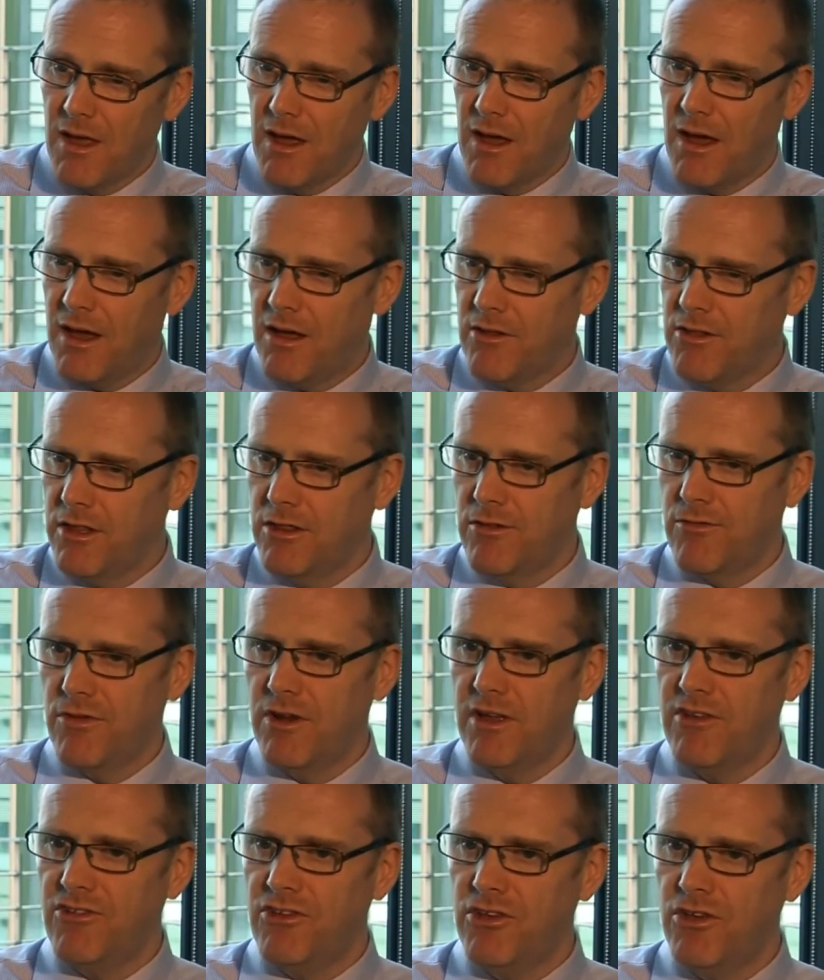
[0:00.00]
I think the
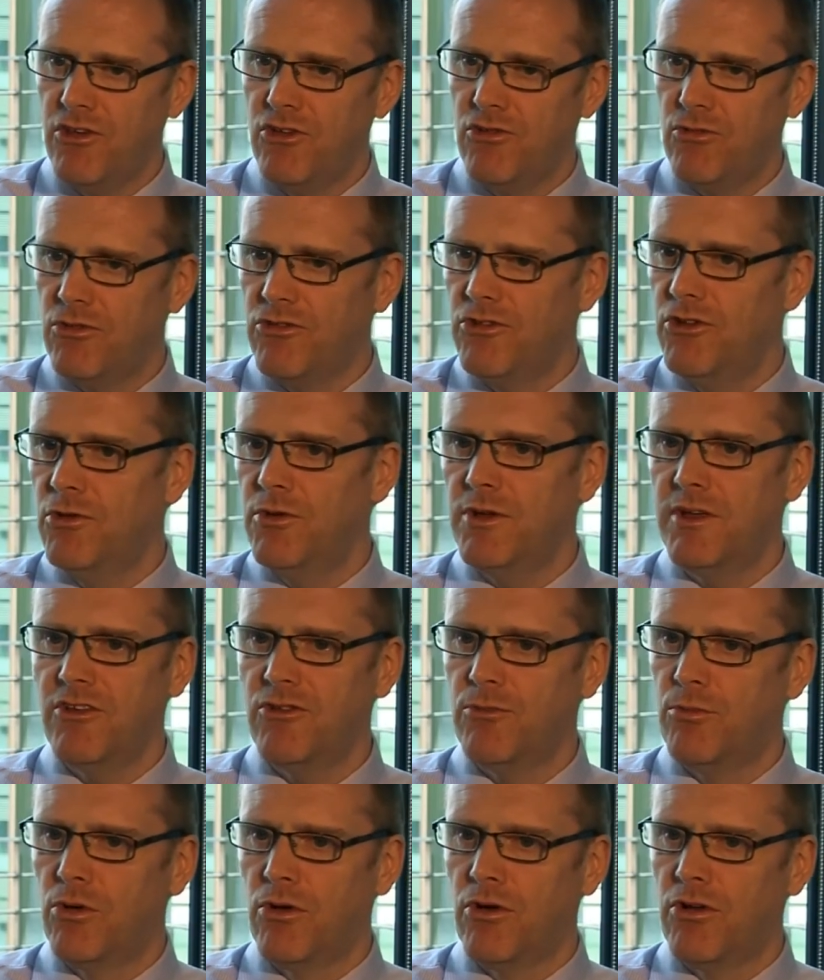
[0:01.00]
phrase he used was doing as
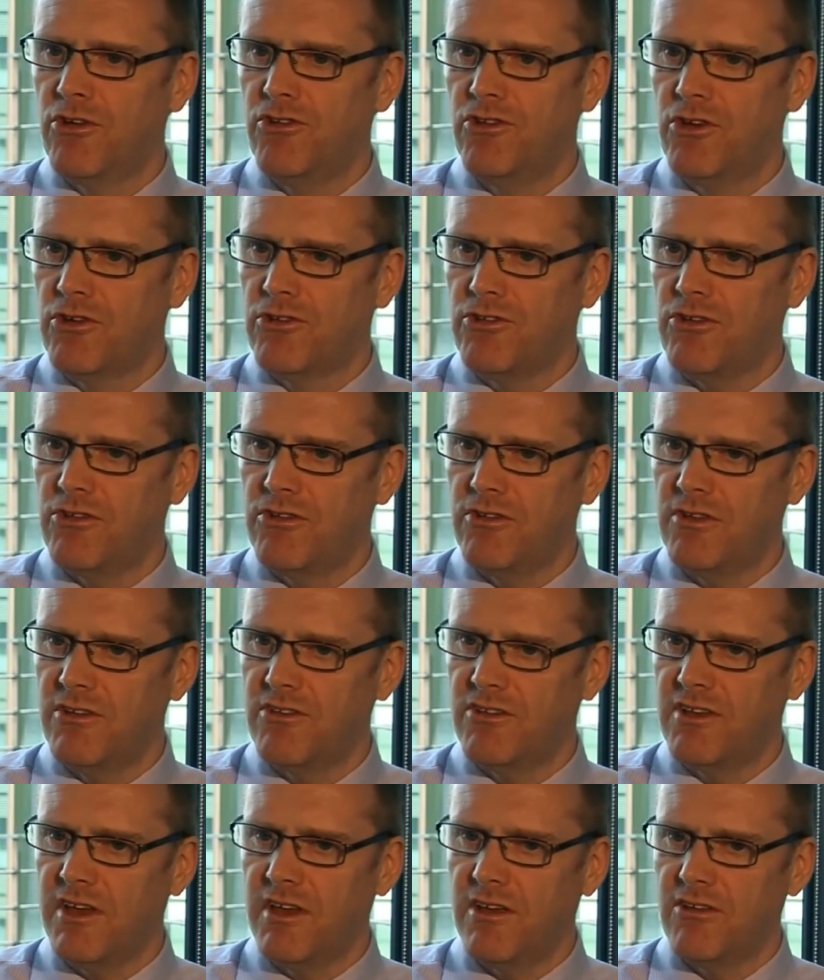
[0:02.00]
broad a justice in this
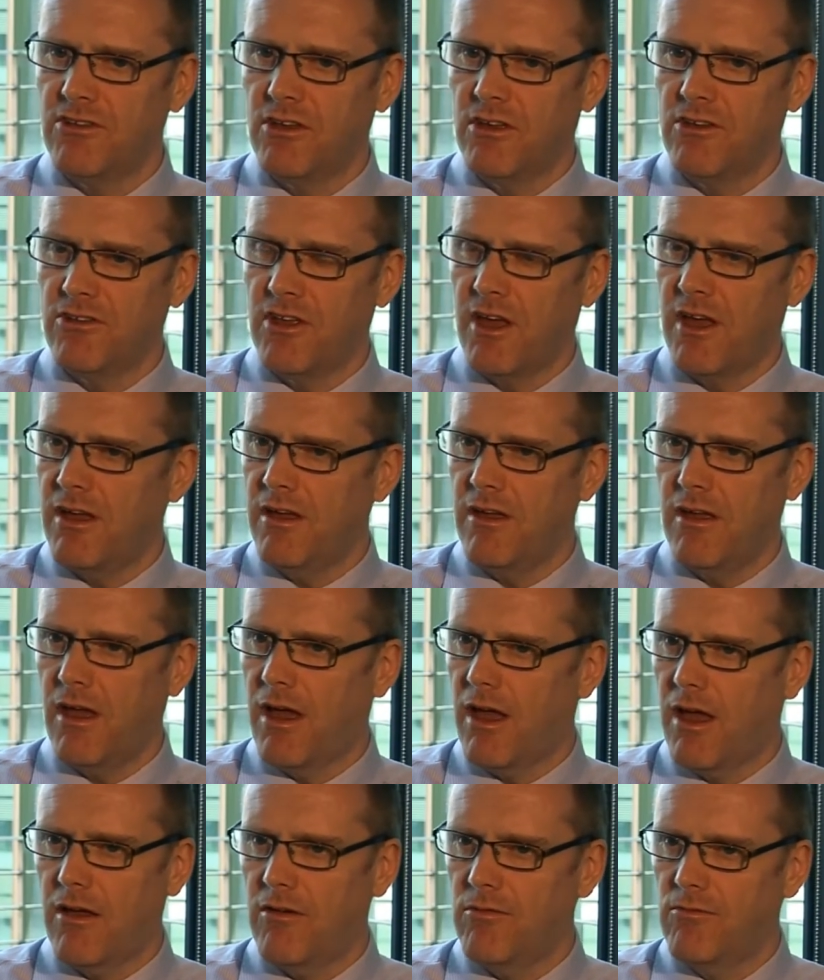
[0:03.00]
case as I
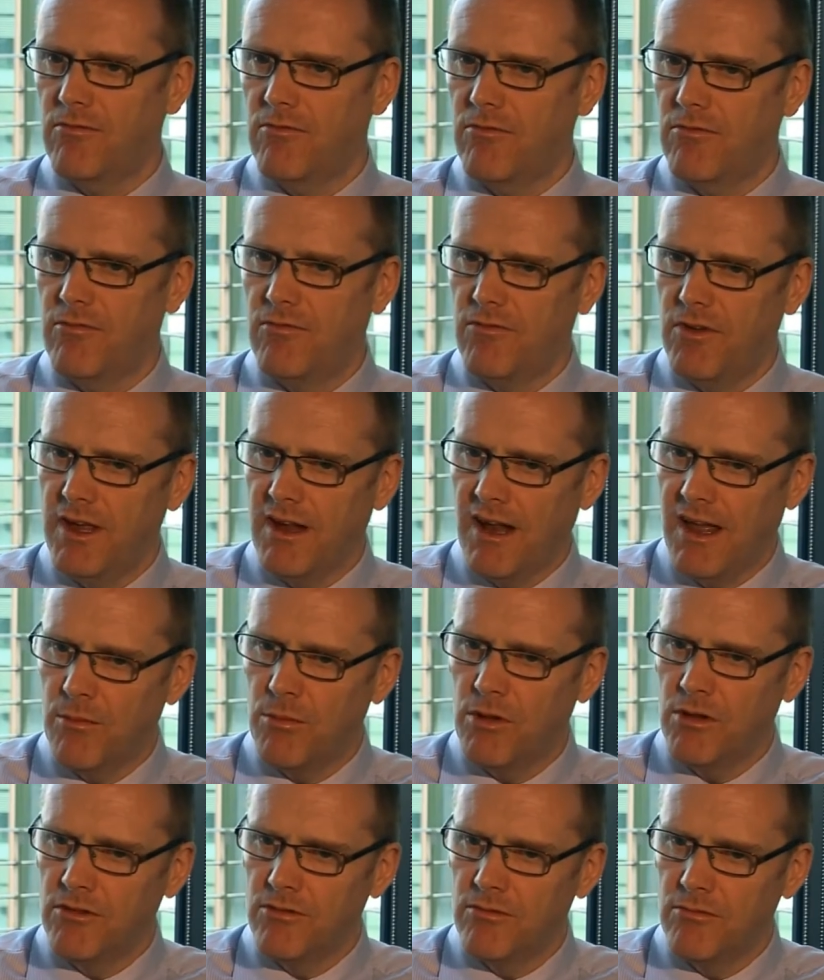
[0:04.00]
feel
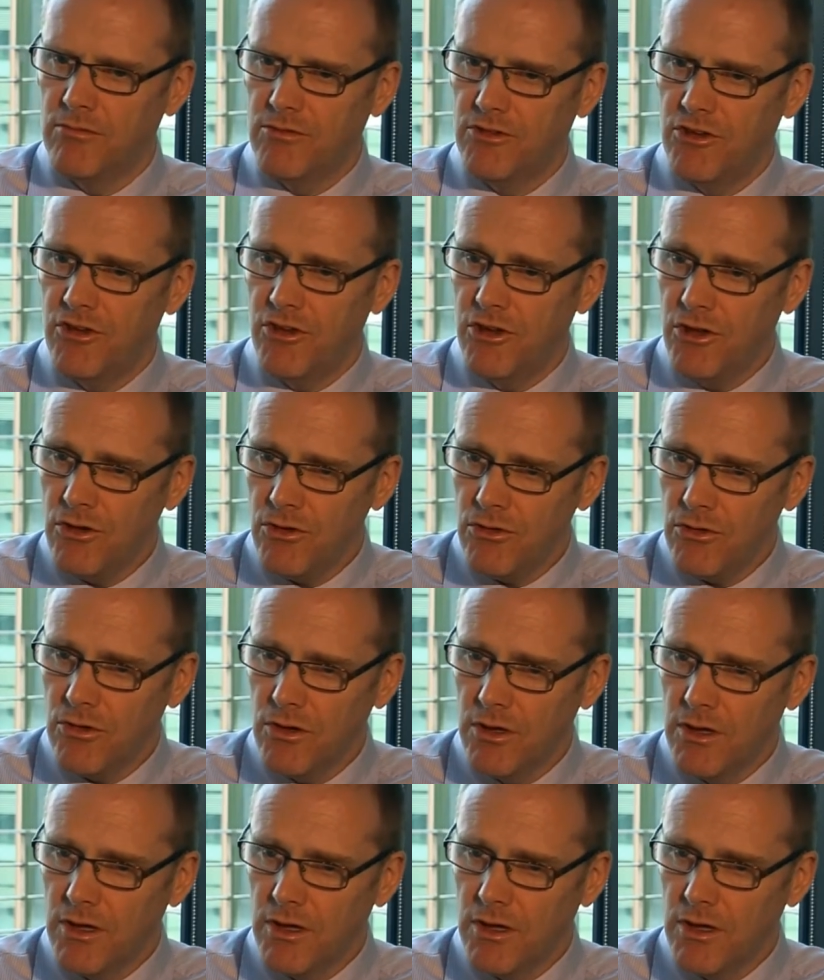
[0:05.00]
able to do.